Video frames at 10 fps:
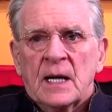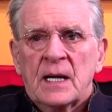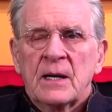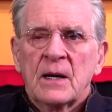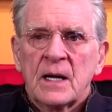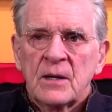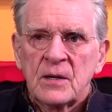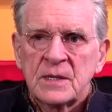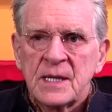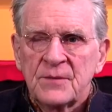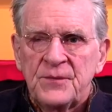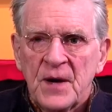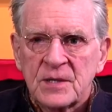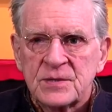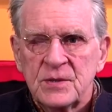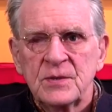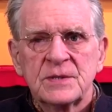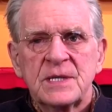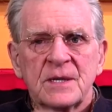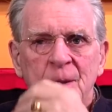I, I heard that Fox
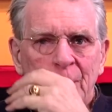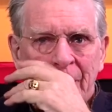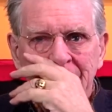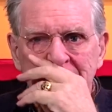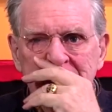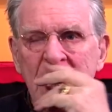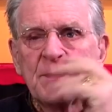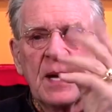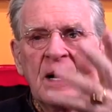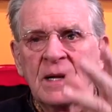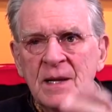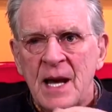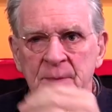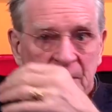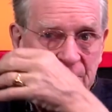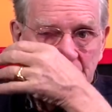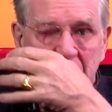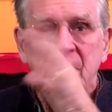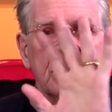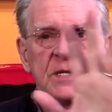News, they're going just happy, happy,
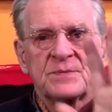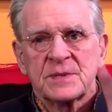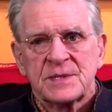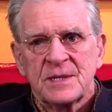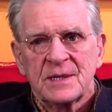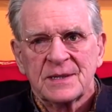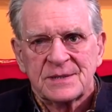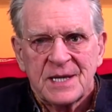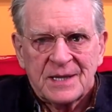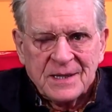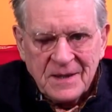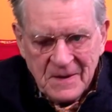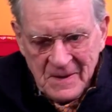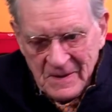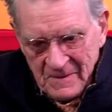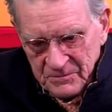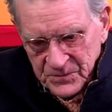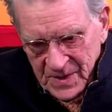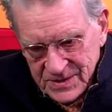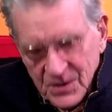Merry Christmas, they were like saying.
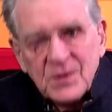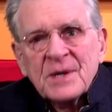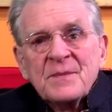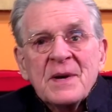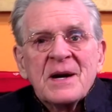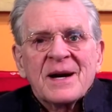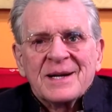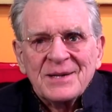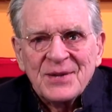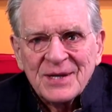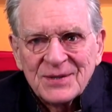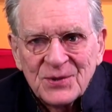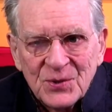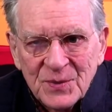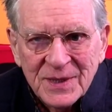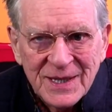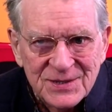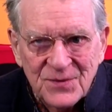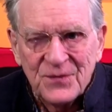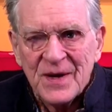That's the only American thing to do, but
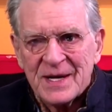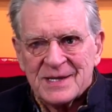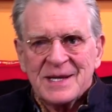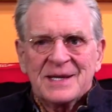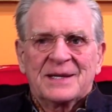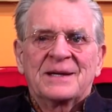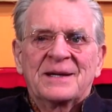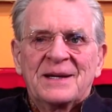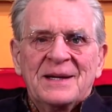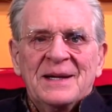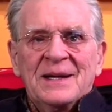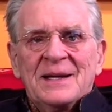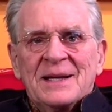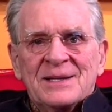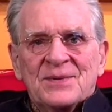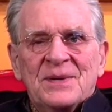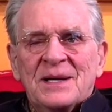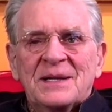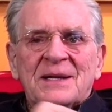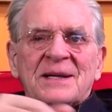that's a fake thing. That's
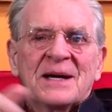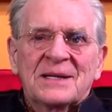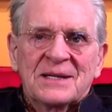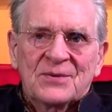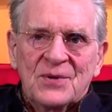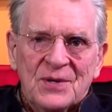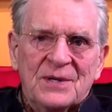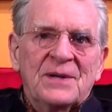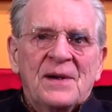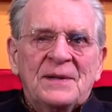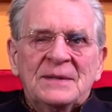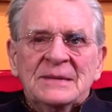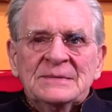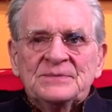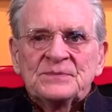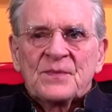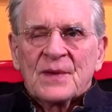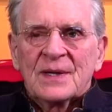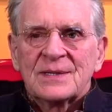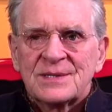really not good.
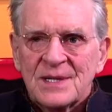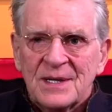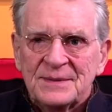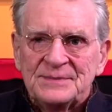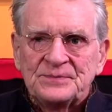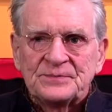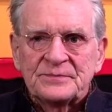It's, uh,